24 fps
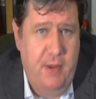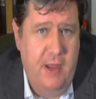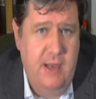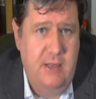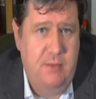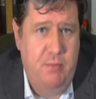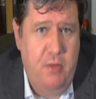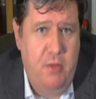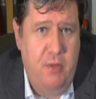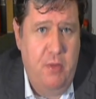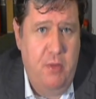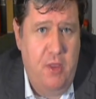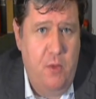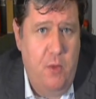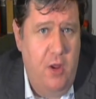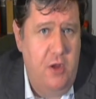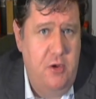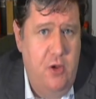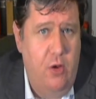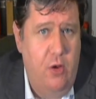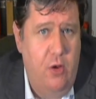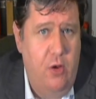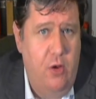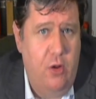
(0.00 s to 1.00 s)
but they weren't
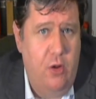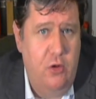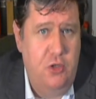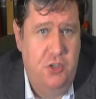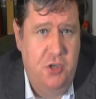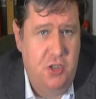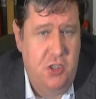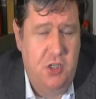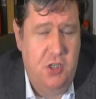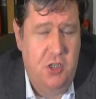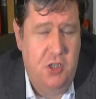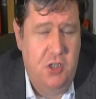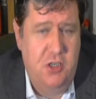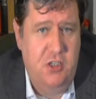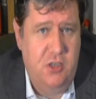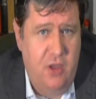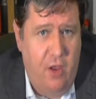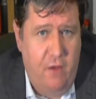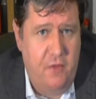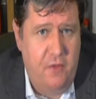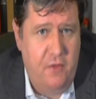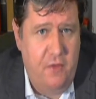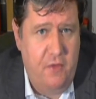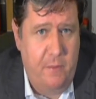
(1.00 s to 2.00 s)
called justices of the
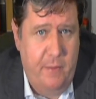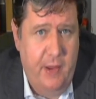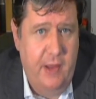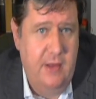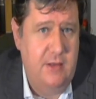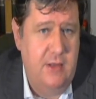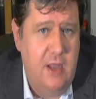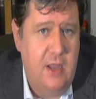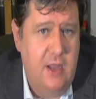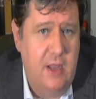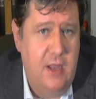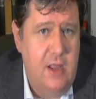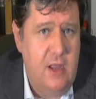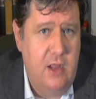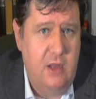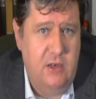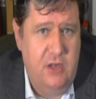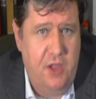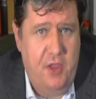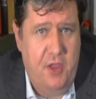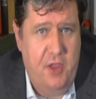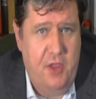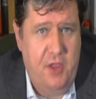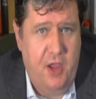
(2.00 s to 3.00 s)
peace until
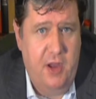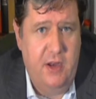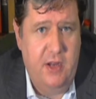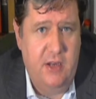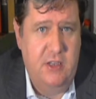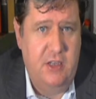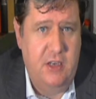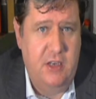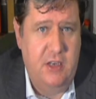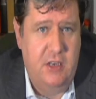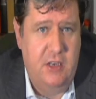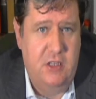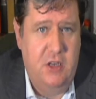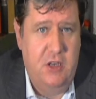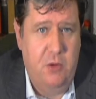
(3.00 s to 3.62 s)
1361.